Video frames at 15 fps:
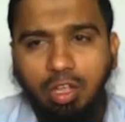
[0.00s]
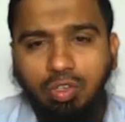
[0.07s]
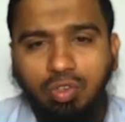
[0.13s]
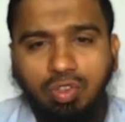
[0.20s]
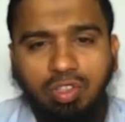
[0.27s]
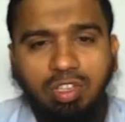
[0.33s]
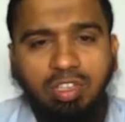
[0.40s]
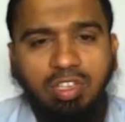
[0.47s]

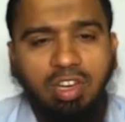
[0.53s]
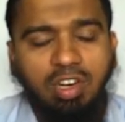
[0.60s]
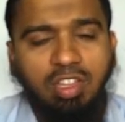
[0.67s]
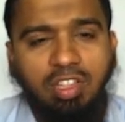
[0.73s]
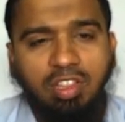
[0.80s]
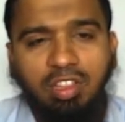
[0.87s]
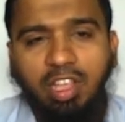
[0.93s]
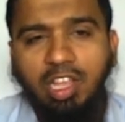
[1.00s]
So these are
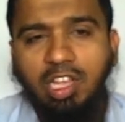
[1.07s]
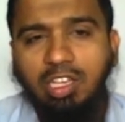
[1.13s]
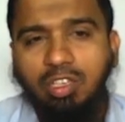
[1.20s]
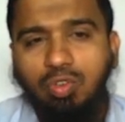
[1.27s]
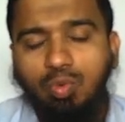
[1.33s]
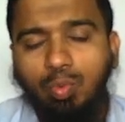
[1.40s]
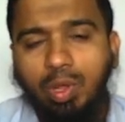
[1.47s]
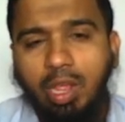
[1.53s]
the
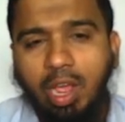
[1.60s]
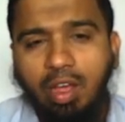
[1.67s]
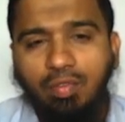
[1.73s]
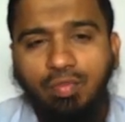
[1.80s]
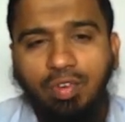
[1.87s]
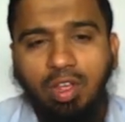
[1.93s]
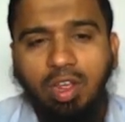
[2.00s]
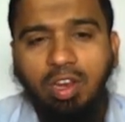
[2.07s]
things we
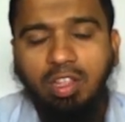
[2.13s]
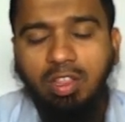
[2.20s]
have done